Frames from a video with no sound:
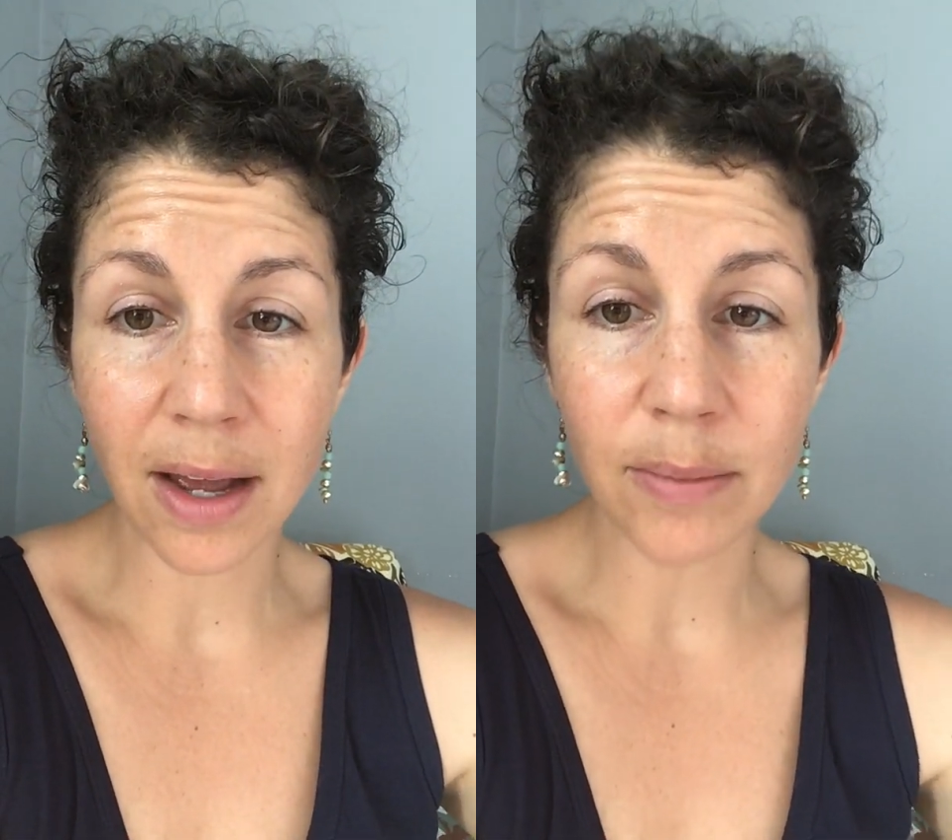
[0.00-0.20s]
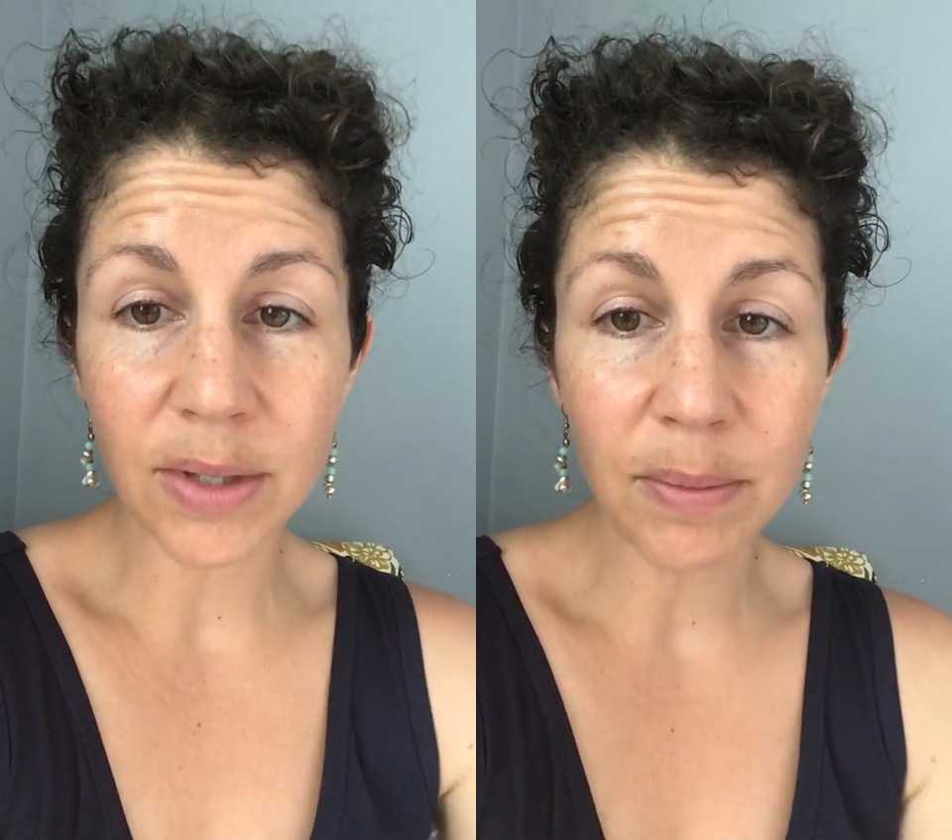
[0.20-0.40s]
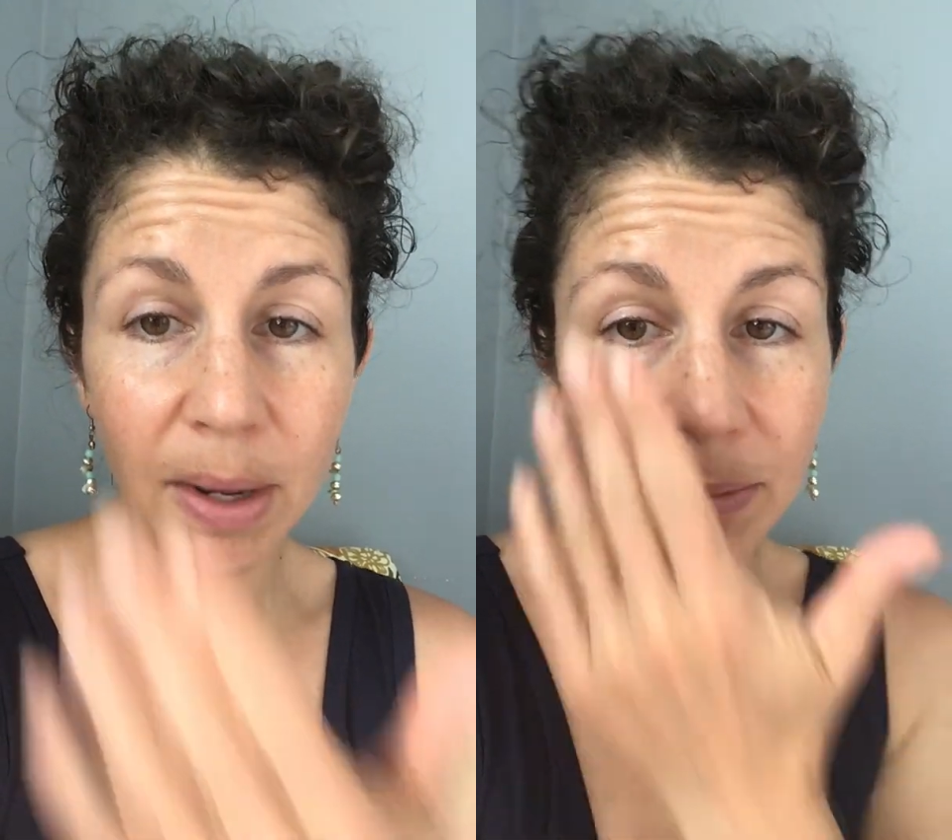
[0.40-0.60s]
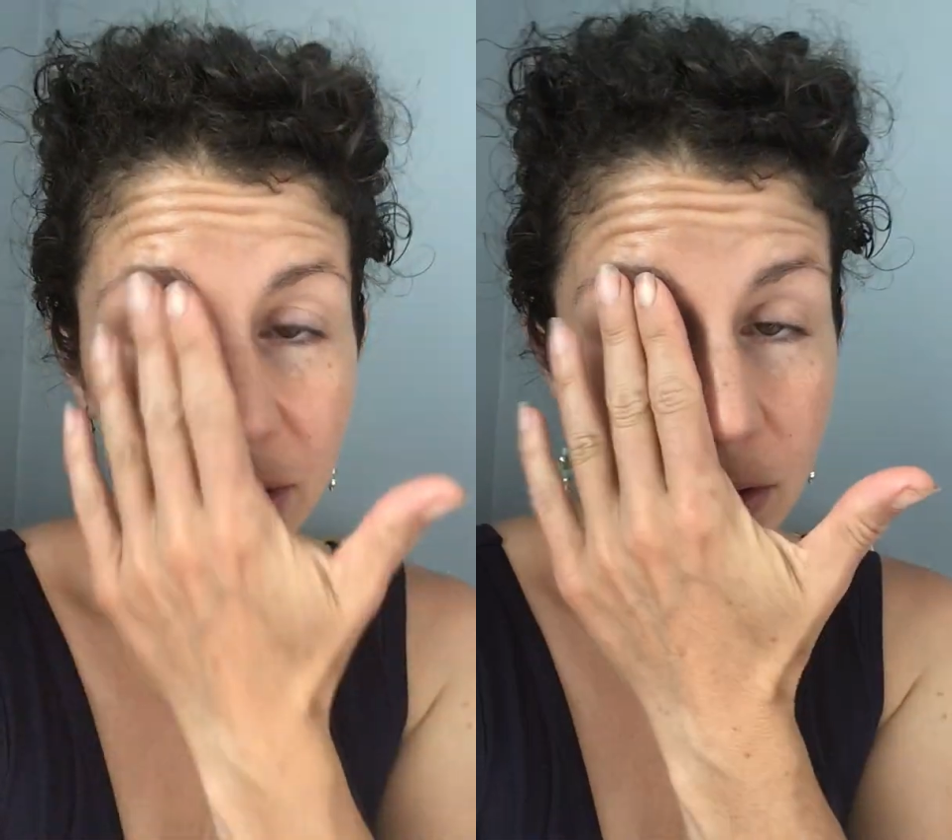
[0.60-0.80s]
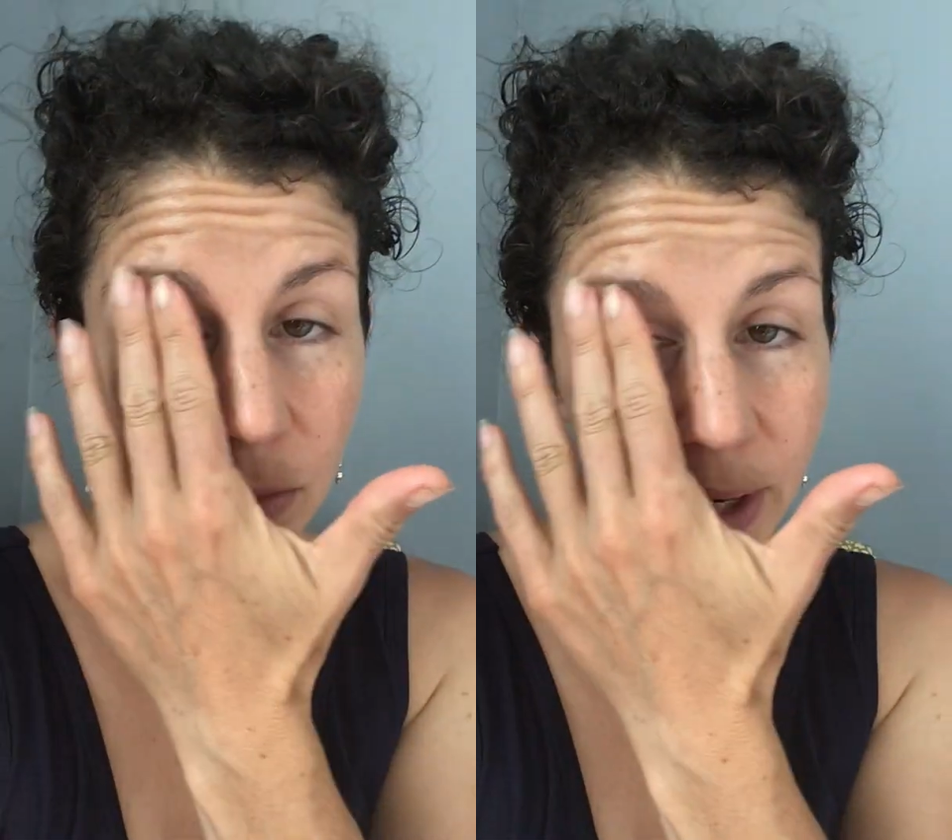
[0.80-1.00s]
Sometimes
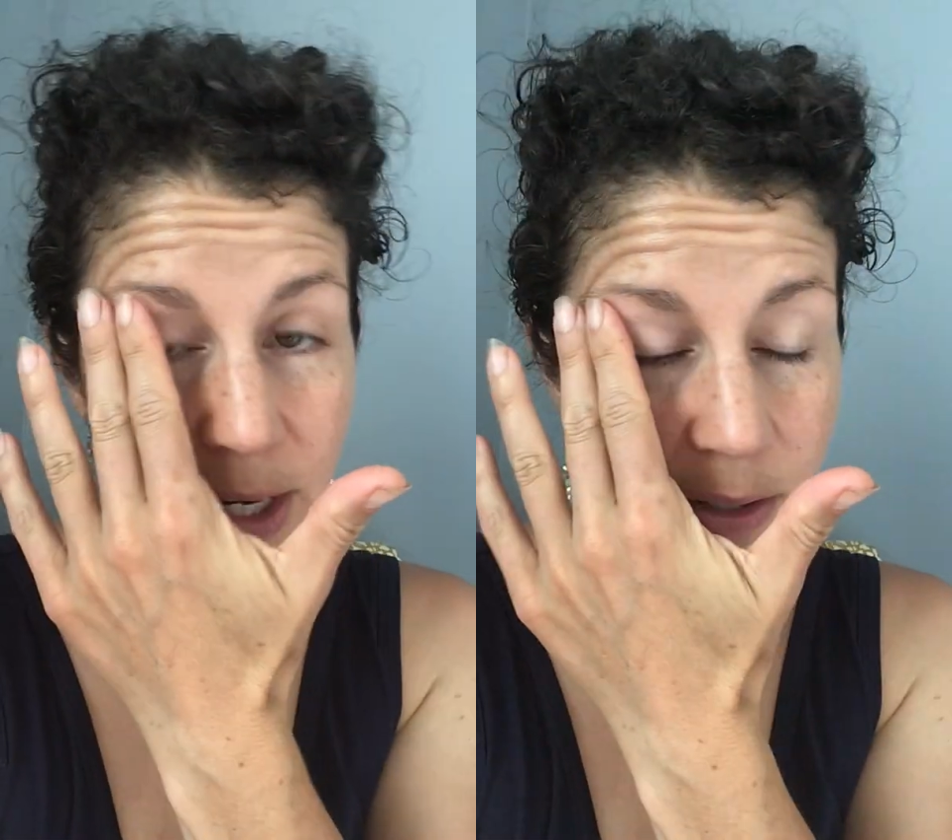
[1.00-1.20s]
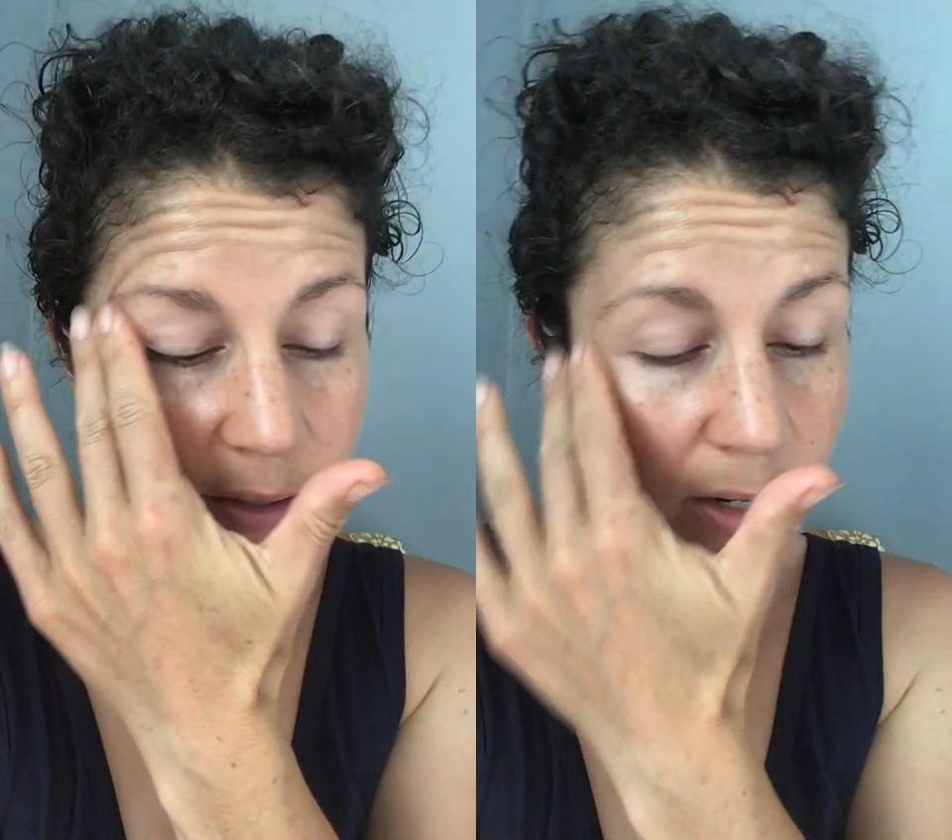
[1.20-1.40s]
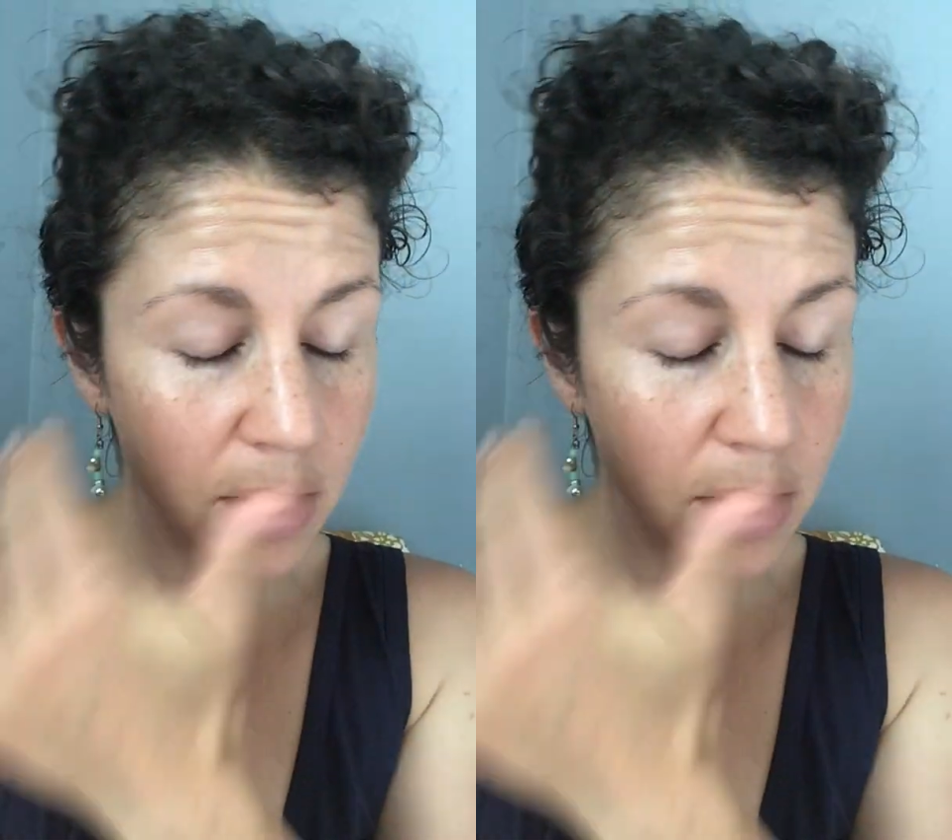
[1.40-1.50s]
it's twice,